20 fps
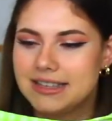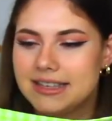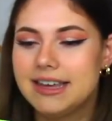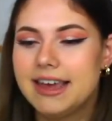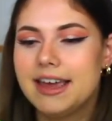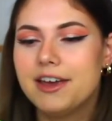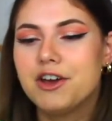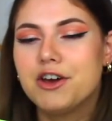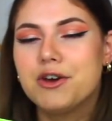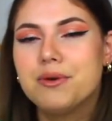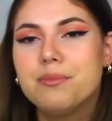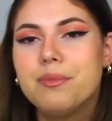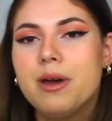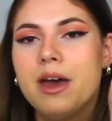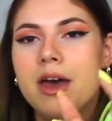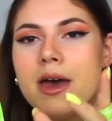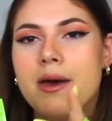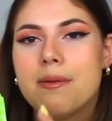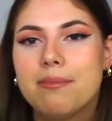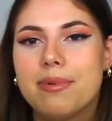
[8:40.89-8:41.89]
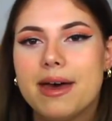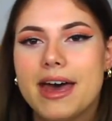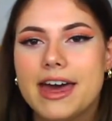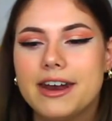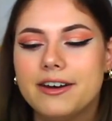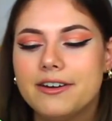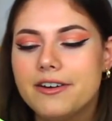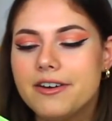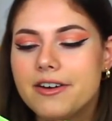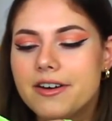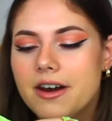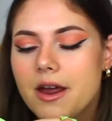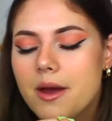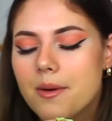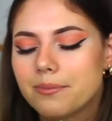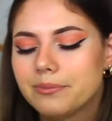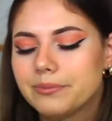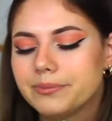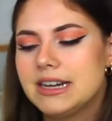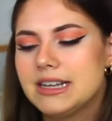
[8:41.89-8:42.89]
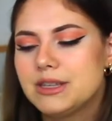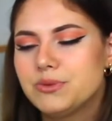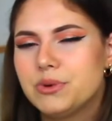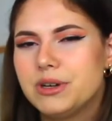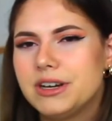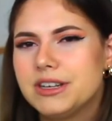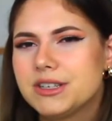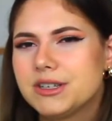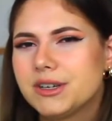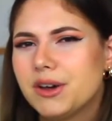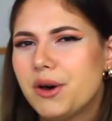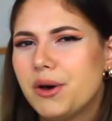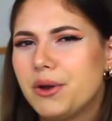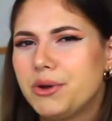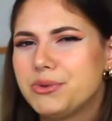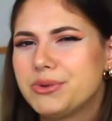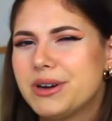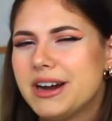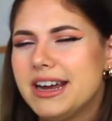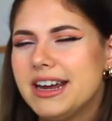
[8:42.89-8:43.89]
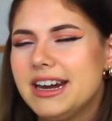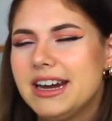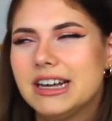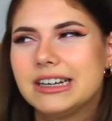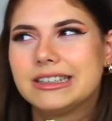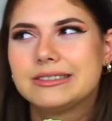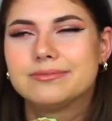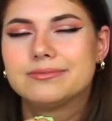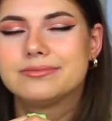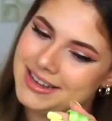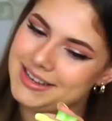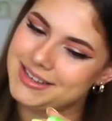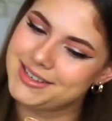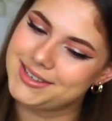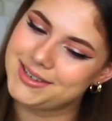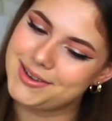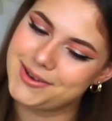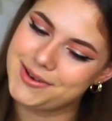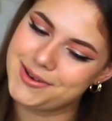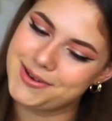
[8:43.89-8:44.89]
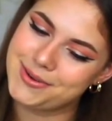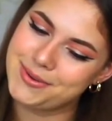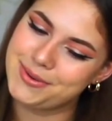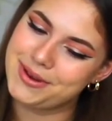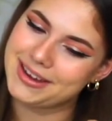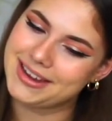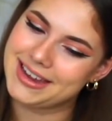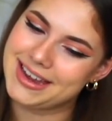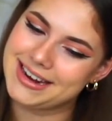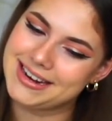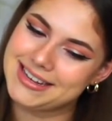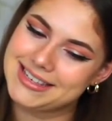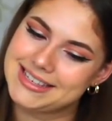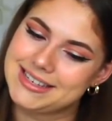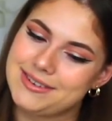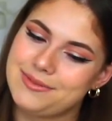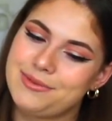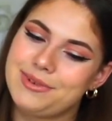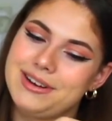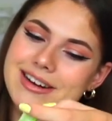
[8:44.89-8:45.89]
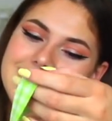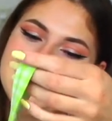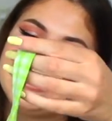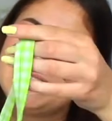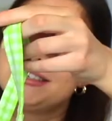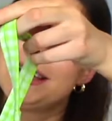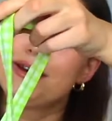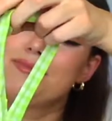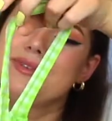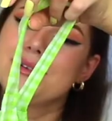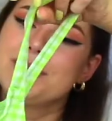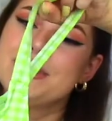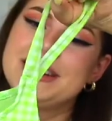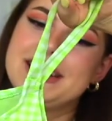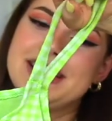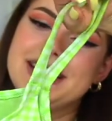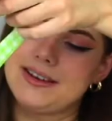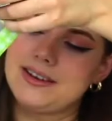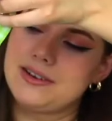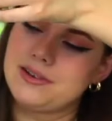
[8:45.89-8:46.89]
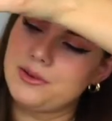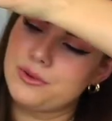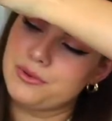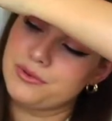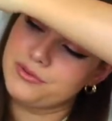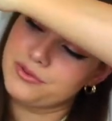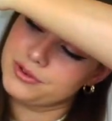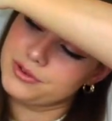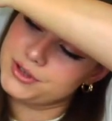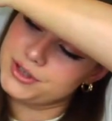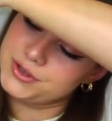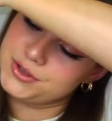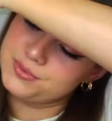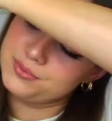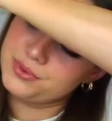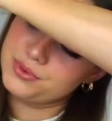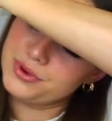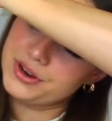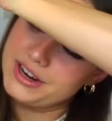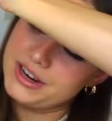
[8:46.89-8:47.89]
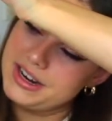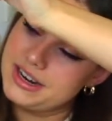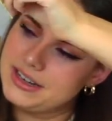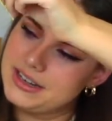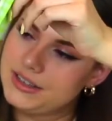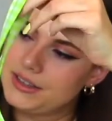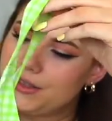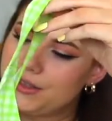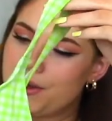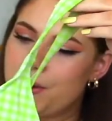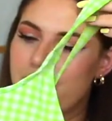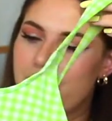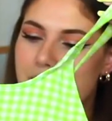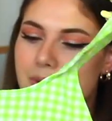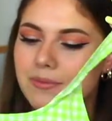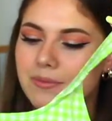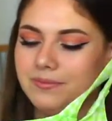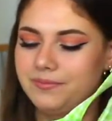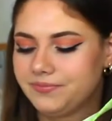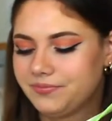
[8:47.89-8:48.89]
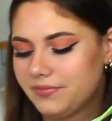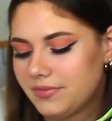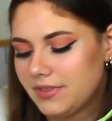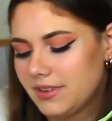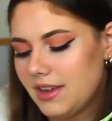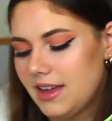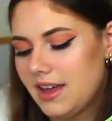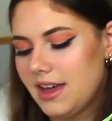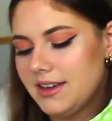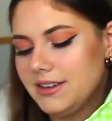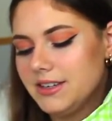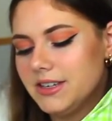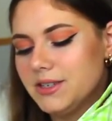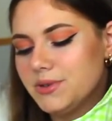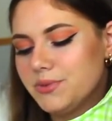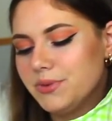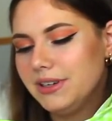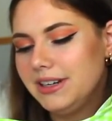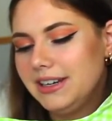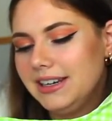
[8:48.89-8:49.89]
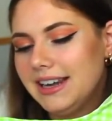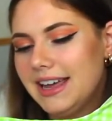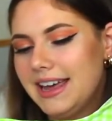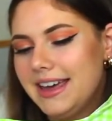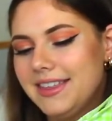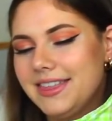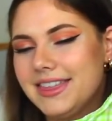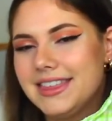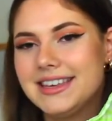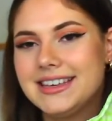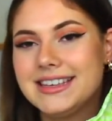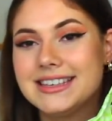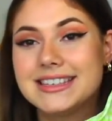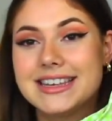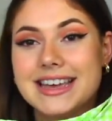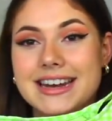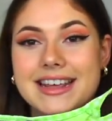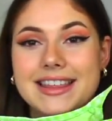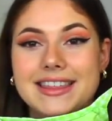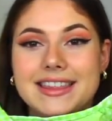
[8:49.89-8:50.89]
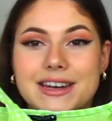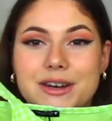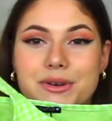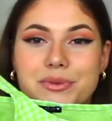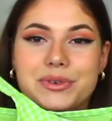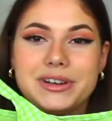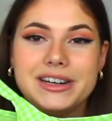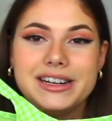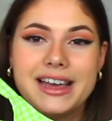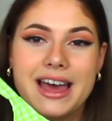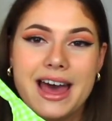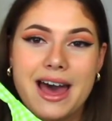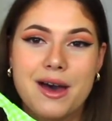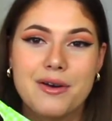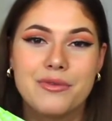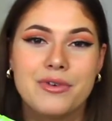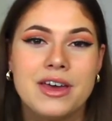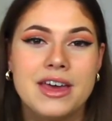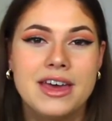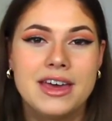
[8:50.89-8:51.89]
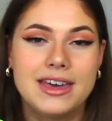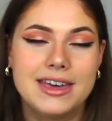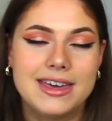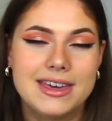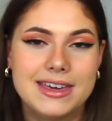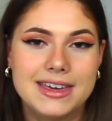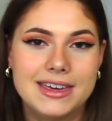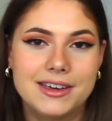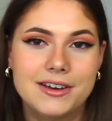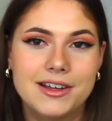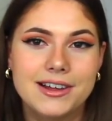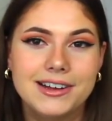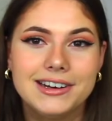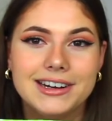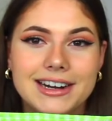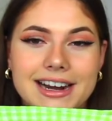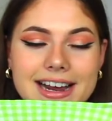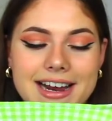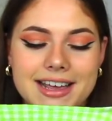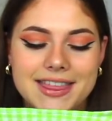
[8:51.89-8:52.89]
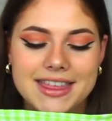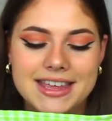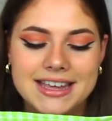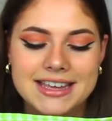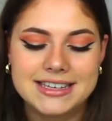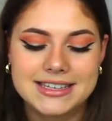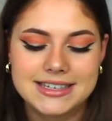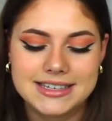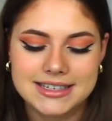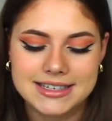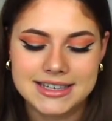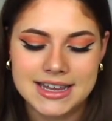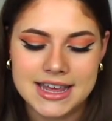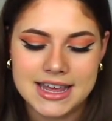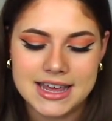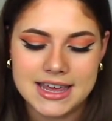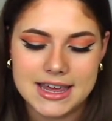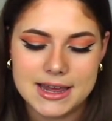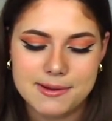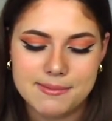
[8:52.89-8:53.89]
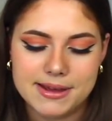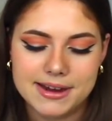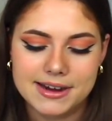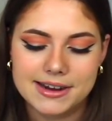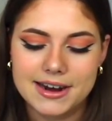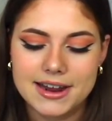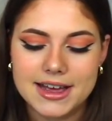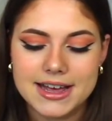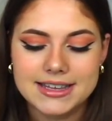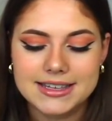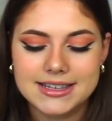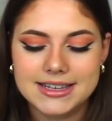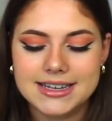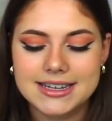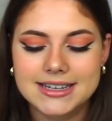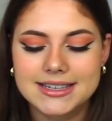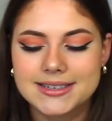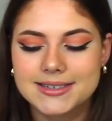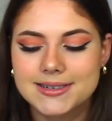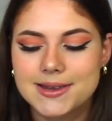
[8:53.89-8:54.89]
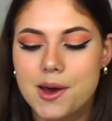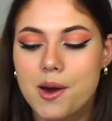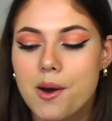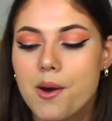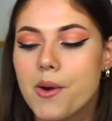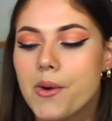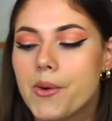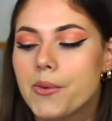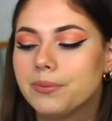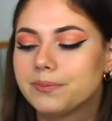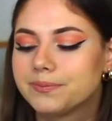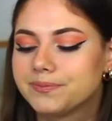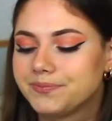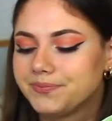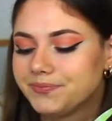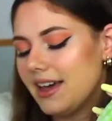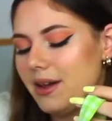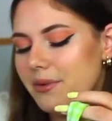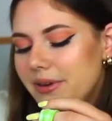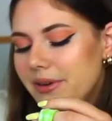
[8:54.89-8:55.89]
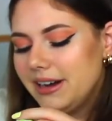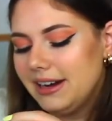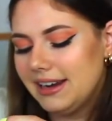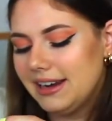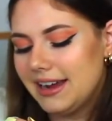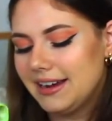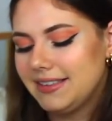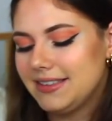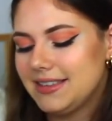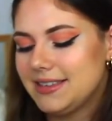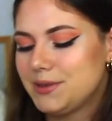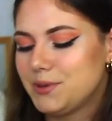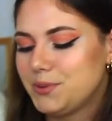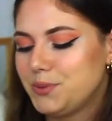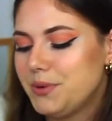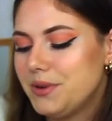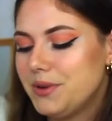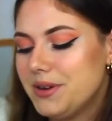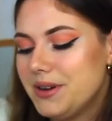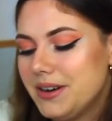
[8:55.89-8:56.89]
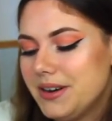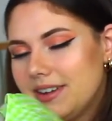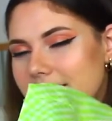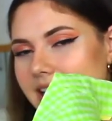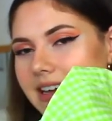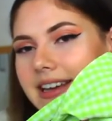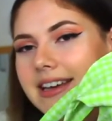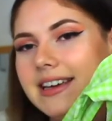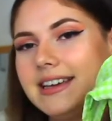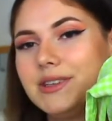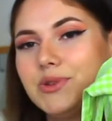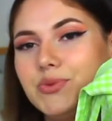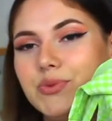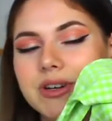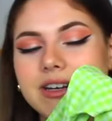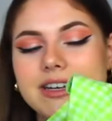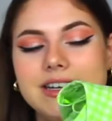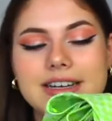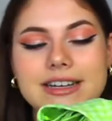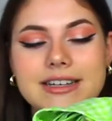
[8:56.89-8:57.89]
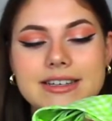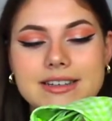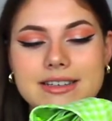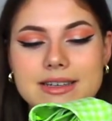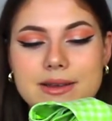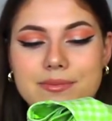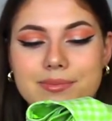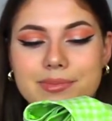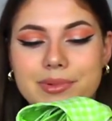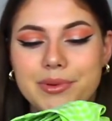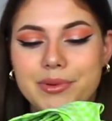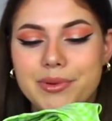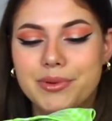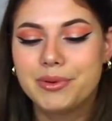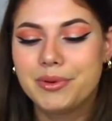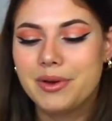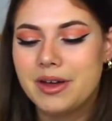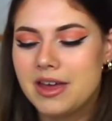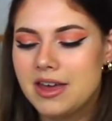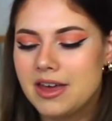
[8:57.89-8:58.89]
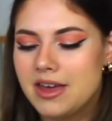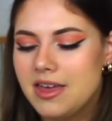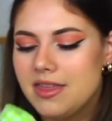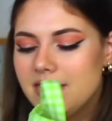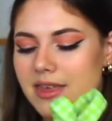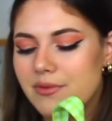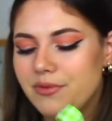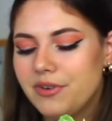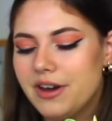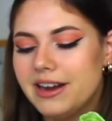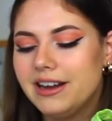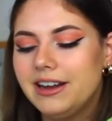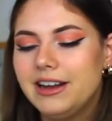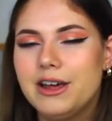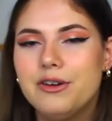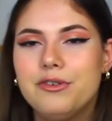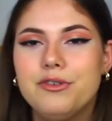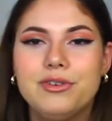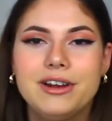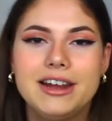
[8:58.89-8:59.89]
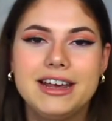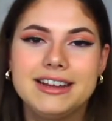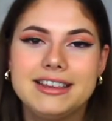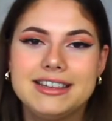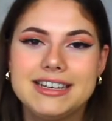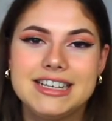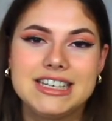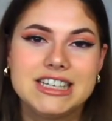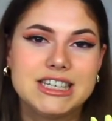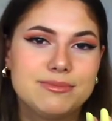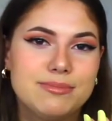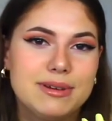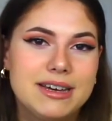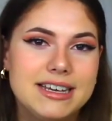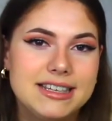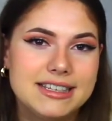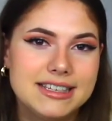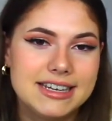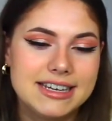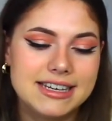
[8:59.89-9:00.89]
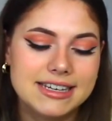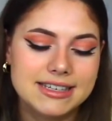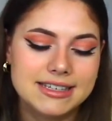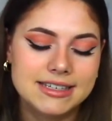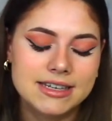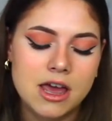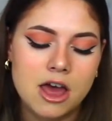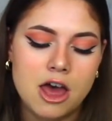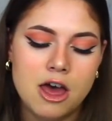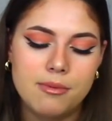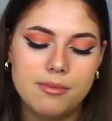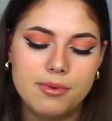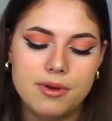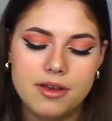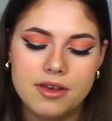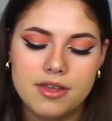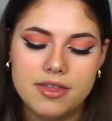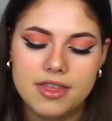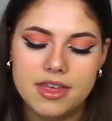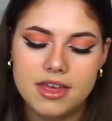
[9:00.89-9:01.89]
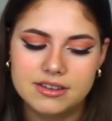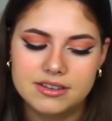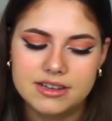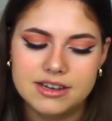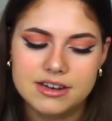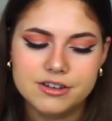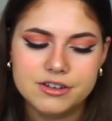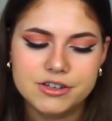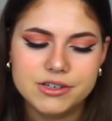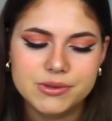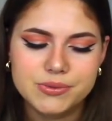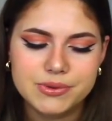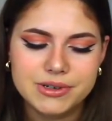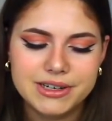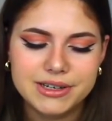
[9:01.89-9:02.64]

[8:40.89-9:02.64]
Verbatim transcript: gingham pattern. That's what it's called, right? So again, it's really summery or for spring, so I just really like this, and I didn't really have a color like this in my closet, so I really like this one. It's really simple. They've got a lot of like these basics, but they're just really